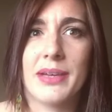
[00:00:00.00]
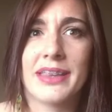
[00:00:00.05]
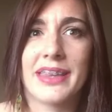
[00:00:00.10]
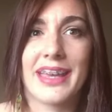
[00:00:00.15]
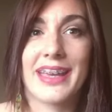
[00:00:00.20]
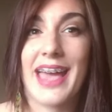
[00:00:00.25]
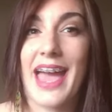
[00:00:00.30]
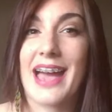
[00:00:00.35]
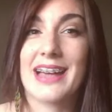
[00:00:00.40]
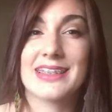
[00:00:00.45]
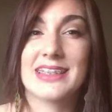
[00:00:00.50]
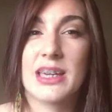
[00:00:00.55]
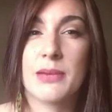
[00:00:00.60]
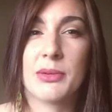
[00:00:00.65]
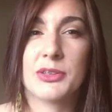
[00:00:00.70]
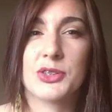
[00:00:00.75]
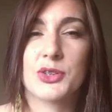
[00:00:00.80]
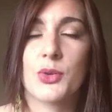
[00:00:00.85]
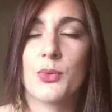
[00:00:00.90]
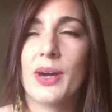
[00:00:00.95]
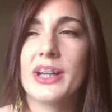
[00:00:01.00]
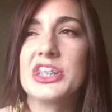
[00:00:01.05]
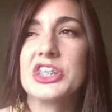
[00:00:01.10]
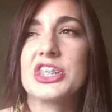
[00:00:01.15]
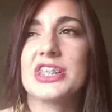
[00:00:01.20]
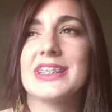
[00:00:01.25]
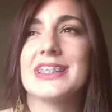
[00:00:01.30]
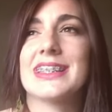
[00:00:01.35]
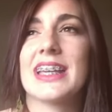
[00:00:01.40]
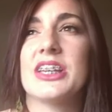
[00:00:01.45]
And asking a bunch of
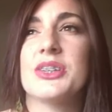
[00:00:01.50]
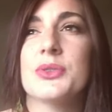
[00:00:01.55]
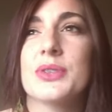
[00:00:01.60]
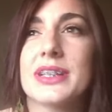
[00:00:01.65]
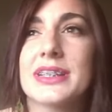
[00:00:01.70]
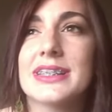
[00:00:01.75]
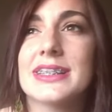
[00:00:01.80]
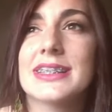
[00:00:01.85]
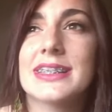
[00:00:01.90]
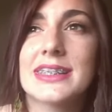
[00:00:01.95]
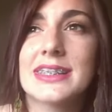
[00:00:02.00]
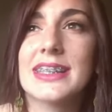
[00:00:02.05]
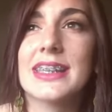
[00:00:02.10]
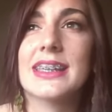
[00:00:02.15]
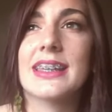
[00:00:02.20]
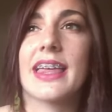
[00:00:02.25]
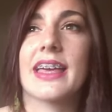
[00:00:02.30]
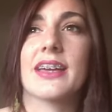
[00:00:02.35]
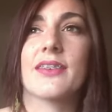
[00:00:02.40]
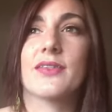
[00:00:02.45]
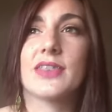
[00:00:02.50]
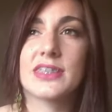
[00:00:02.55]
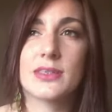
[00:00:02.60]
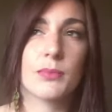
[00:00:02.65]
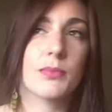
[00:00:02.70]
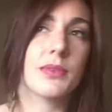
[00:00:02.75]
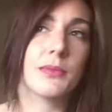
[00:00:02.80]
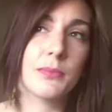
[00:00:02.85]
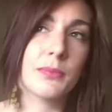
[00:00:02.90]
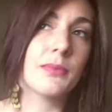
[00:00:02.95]
questions, and you can see,
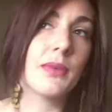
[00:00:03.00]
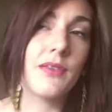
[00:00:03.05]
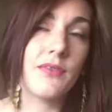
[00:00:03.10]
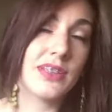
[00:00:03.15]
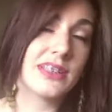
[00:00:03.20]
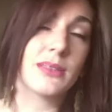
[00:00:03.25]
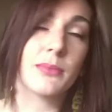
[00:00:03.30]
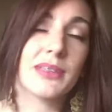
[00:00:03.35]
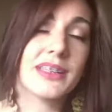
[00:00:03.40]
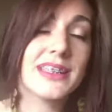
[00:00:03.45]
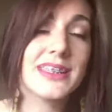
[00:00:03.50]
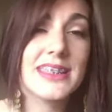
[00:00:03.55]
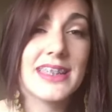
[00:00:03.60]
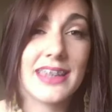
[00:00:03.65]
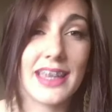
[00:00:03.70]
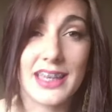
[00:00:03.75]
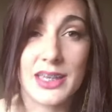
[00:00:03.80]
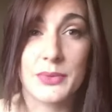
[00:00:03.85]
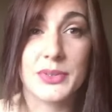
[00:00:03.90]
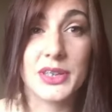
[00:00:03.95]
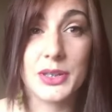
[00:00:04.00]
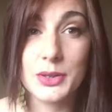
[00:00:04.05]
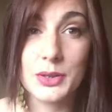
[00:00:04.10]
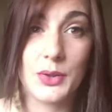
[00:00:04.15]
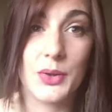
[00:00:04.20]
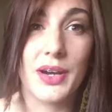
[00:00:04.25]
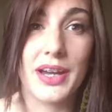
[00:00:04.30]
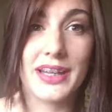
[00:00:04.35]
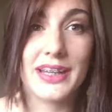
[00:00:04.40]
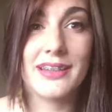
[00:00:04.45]
visibly see that he was
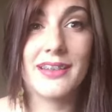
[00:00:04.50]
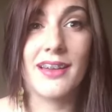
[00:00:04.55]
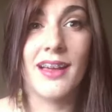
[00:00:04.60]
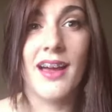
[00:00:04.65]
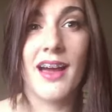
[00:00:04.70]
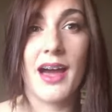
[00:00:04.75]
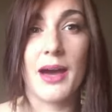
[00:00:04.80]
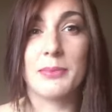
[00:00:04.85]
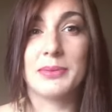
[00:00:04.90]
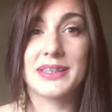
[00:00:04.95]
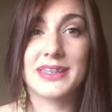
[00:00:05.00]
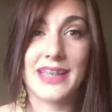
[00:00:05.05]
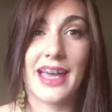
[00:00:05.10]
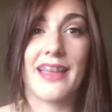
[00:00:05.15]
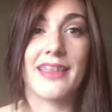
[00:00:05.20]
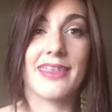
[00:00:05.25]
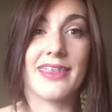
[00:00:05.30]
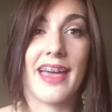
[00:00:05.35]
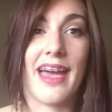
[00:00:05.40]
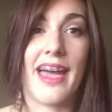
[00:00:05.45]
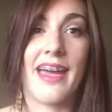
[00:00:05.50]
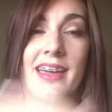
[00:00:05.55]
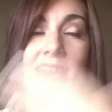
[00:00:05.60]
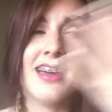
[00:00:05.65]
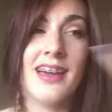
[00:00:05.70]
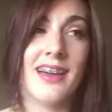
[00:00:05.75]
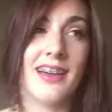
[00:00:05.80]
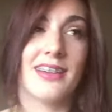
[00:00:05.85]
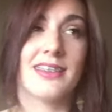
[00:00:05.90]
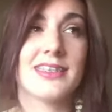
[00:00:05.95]
annoyed and upset that
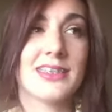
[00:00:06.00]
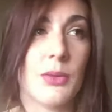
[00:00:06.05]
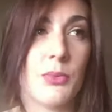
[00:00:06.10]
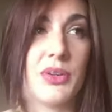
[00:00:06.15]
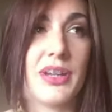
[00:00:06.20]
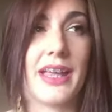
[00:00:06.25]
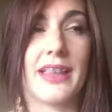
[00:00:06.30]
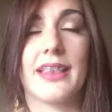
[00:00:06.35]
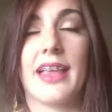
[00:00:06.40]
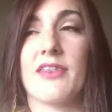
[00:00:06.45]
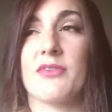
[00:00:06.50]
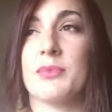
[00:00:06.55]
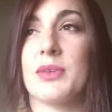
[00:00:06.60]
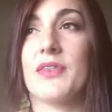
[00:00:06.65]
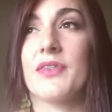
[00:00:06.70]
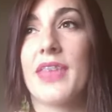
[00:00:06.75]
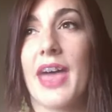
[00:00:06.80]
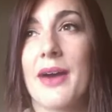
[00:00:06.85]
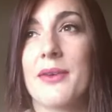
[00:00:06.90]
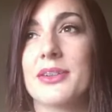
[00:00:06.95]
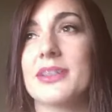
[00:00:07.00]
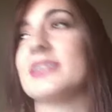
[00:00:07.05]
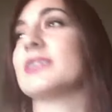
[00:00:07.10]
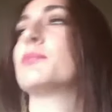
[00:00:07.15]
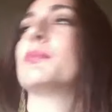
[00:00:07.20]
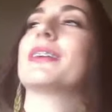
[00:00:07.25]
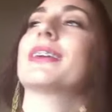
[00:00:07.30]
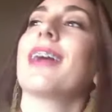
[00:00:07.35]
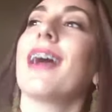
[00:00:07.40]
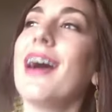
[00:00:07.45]
someone had left me flowers,
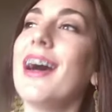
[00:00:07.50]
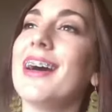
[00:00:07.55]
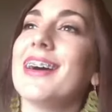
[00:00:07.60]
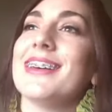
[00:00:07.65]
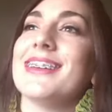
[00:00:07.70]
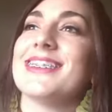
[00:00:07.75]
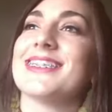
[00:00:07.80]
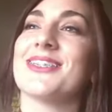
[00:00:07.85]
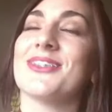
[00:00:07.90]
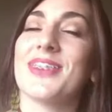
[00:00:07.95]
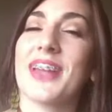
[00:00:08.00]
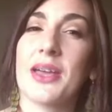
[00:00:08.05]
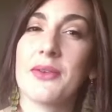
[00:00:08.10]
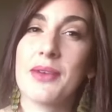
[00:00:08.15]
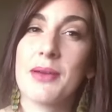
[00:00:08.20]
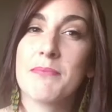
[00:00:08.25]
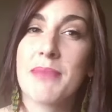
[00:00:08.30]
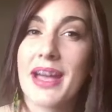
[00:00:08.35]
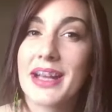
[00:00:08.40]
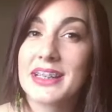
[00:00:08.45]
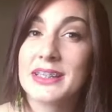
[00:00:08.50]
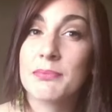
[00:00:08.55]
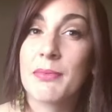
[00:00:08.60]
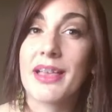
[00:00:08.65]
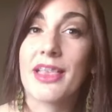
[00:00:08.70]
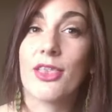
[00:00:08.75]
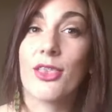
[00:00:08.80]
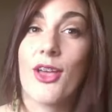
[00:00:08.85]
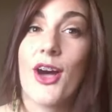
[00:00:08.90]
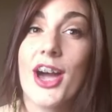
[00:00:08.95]
because when I went back to
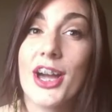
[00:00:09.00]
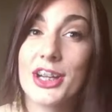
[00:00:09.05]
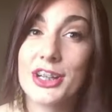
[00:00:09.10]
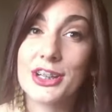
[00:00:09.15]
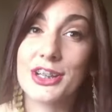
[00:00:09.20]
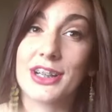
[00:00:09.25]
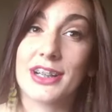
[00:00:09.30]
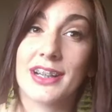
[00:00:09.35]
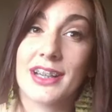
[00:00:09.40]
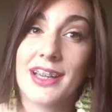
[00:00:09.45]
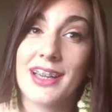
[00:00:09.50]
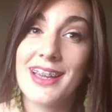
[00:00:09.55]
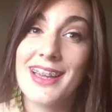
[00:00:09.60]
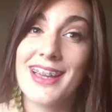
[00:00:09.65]
my locker,